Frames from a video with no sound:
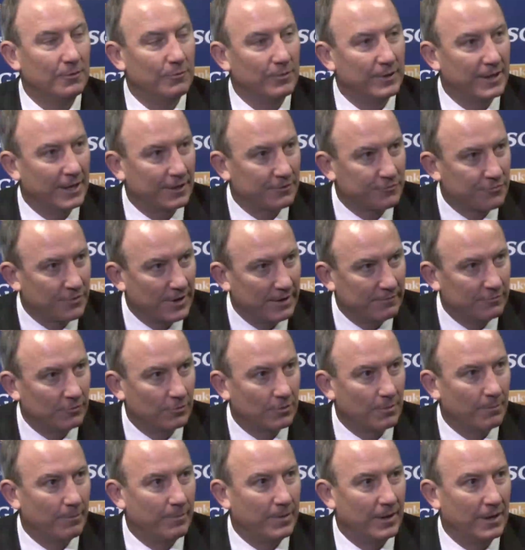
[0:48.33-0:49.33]
with our
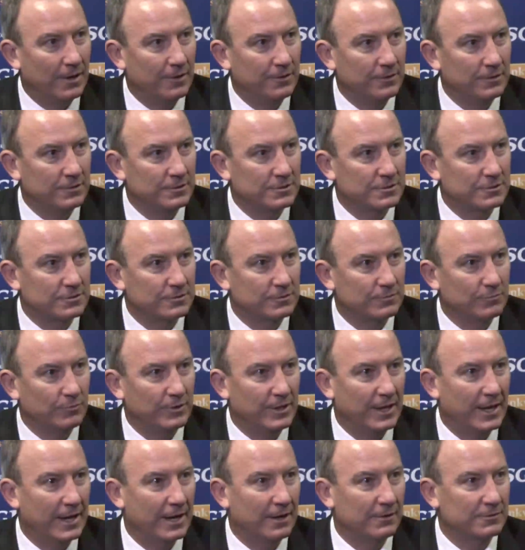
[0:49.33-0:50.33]
travel components,
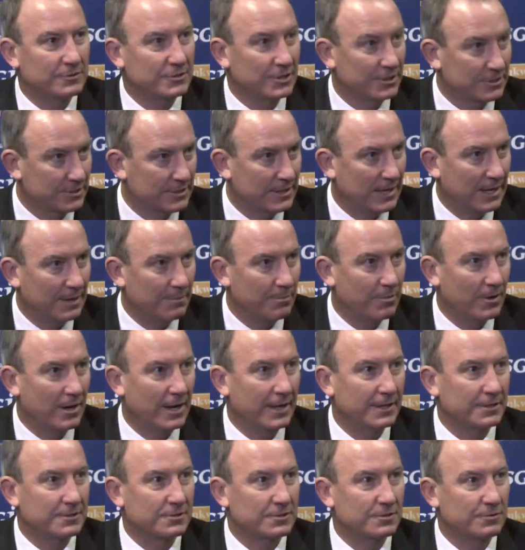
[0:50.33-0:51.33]
with our 6-day
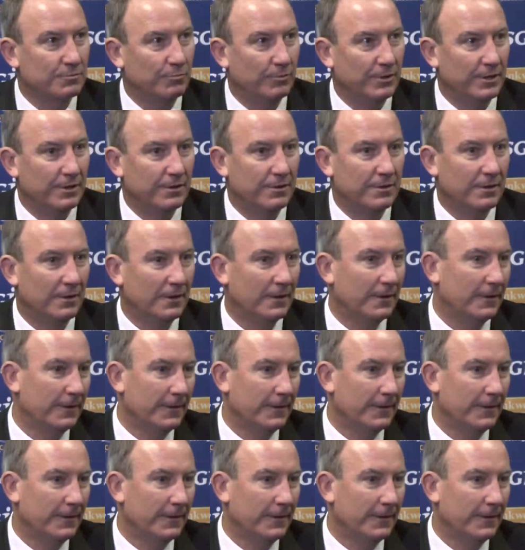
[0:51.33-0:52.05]
breaks, with